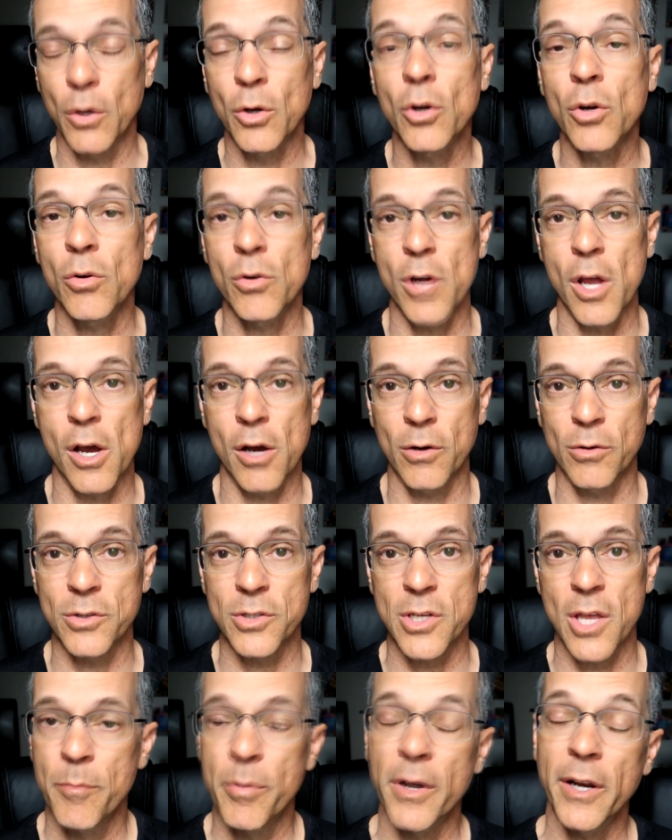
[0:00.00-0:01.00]
Who
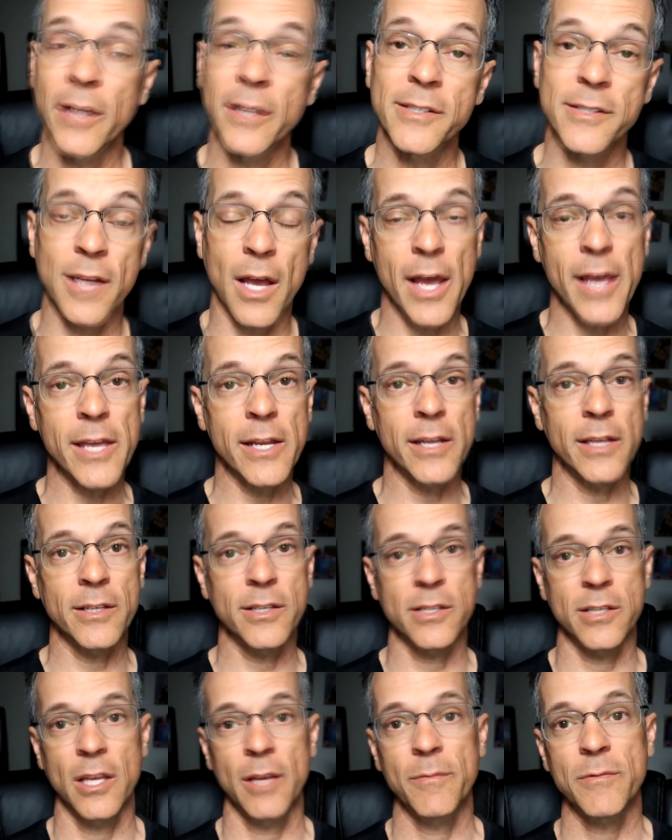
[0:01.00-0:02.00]
knows? But anxiety
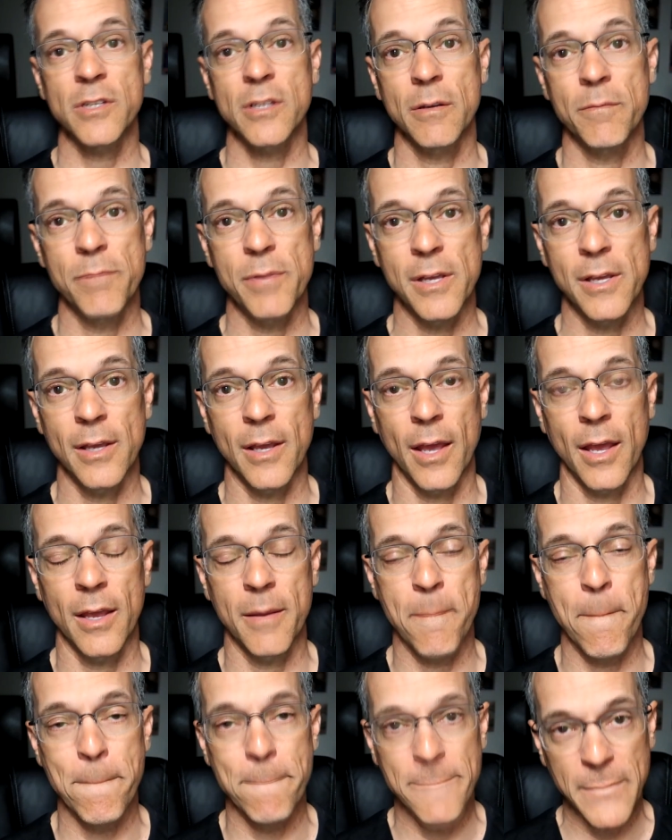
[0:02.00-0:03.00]
seems to be
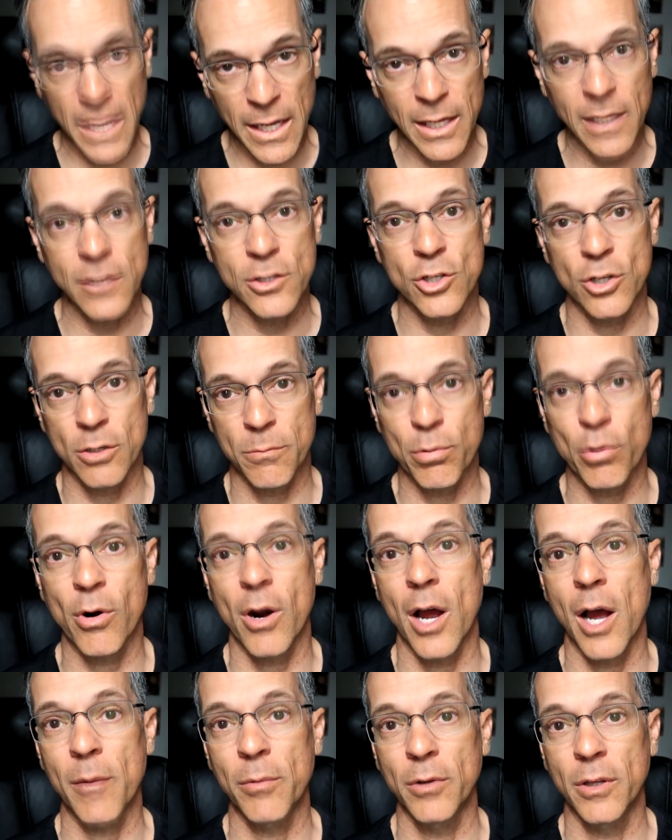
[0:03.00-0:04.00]
a major
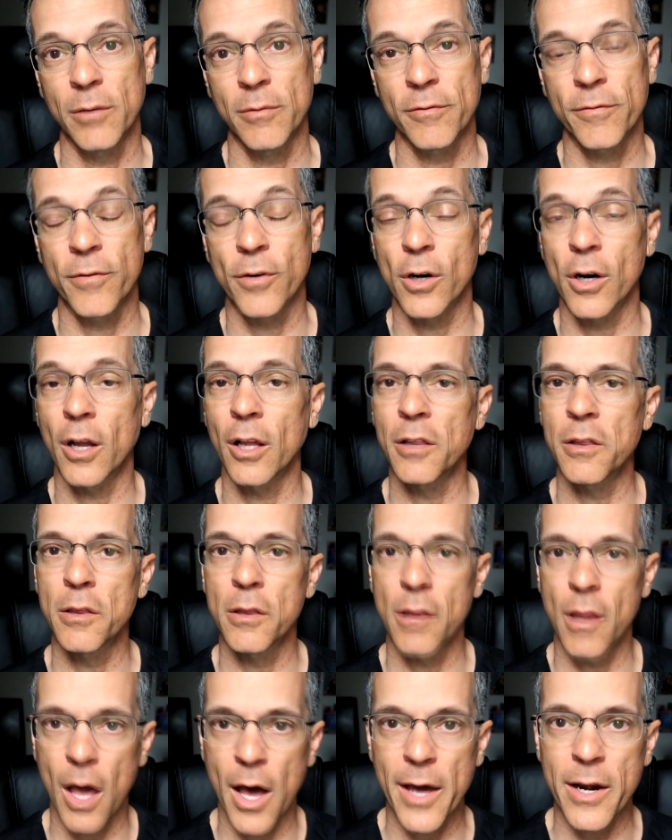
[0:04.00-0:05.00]
problem for a
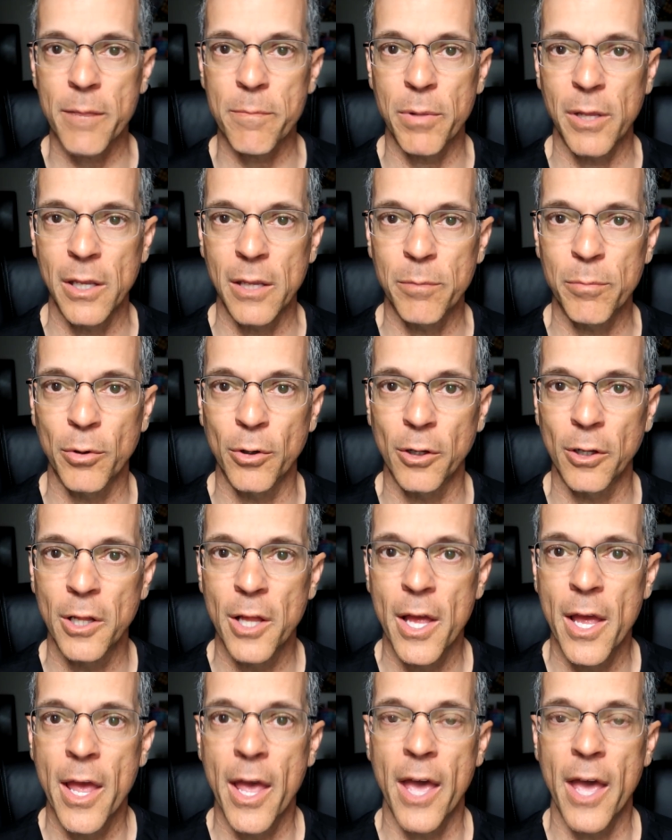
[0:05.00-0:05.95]
lot of people.